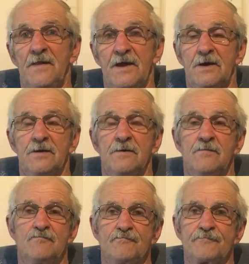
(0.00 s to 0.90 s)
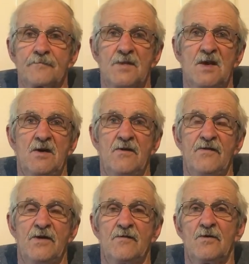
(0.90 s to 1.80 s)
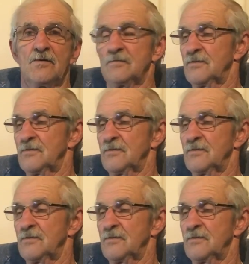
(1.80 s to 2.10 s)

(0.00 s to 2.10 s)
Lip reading: They could, if you ever